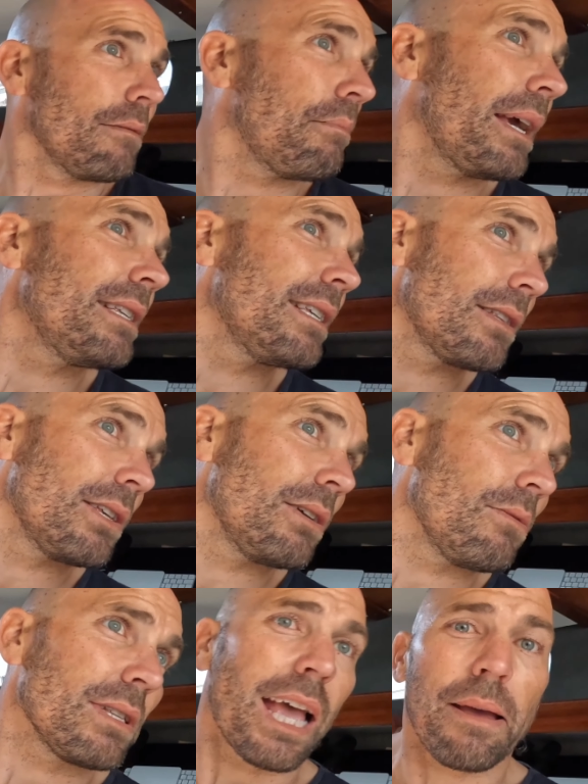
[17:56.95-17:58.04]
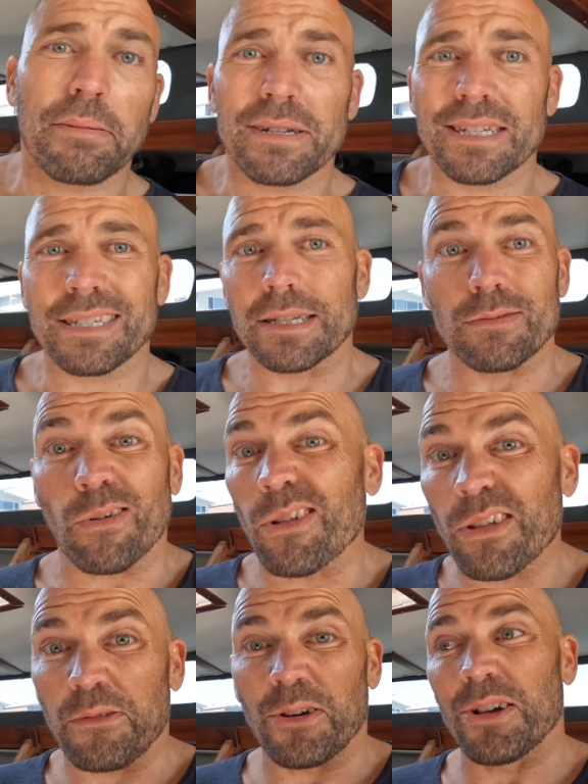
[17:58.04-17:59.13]
Basically, what's happened is his
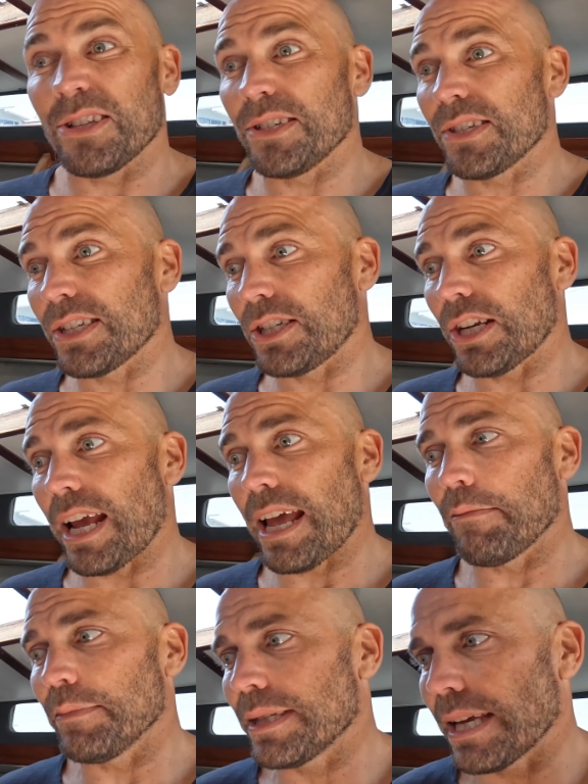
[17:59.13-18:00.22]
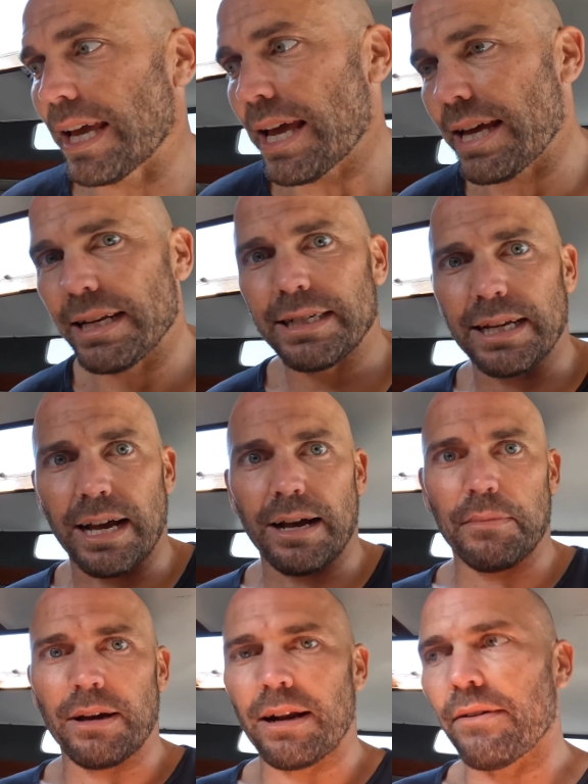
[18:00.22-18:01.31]
roller furler's jammed, and
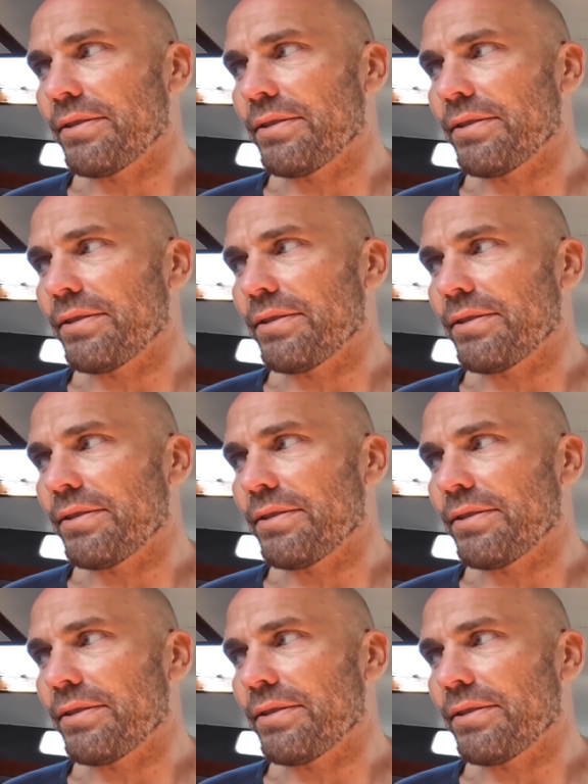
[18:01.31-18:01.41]
I've